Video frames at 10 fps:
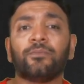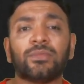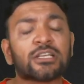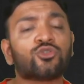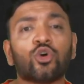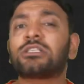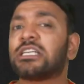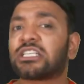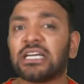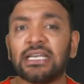There's no
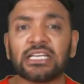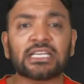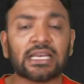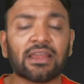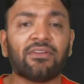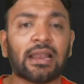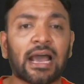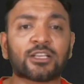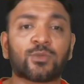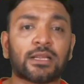such condition given
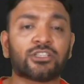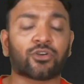as far as the